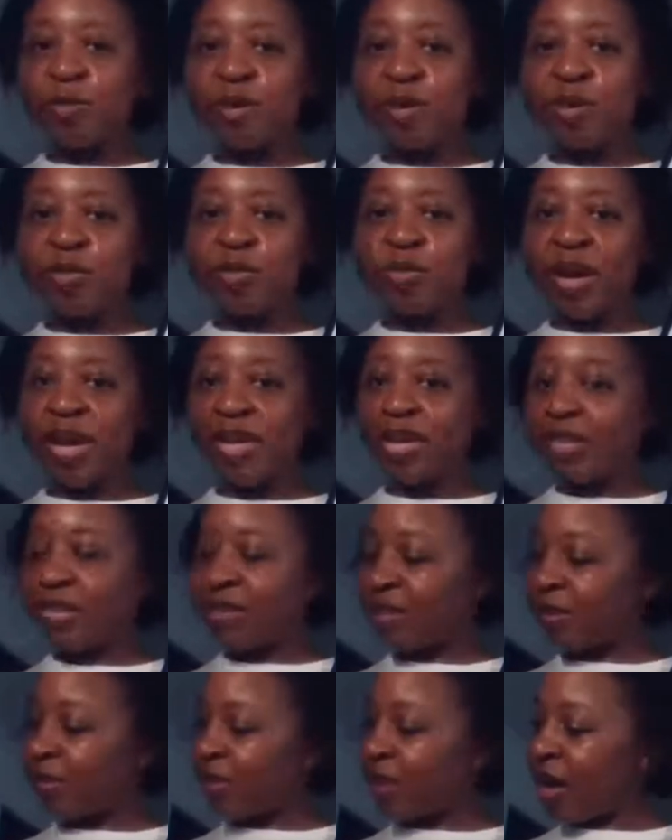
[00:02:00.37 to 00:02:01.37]
me when is
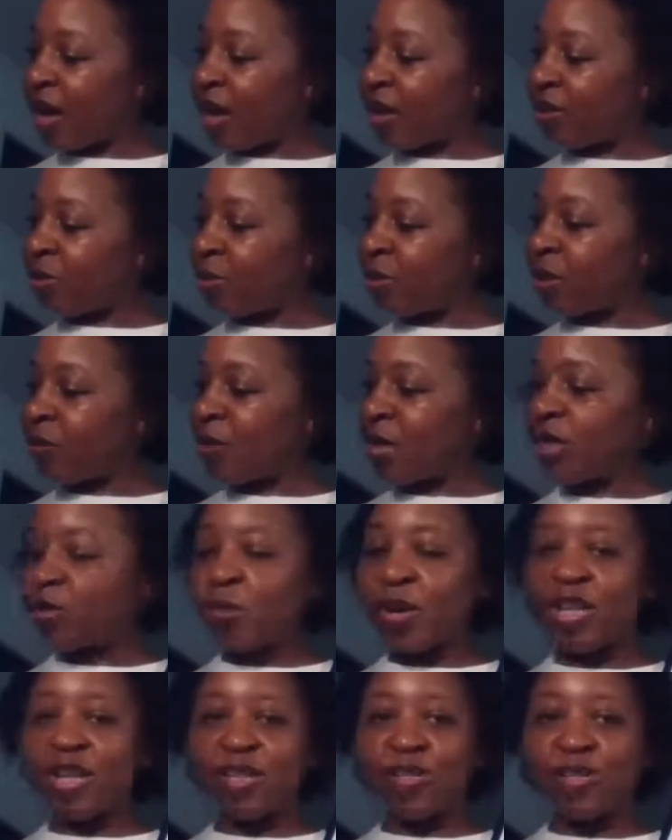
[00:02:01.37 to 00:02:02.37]
the uh, the best way to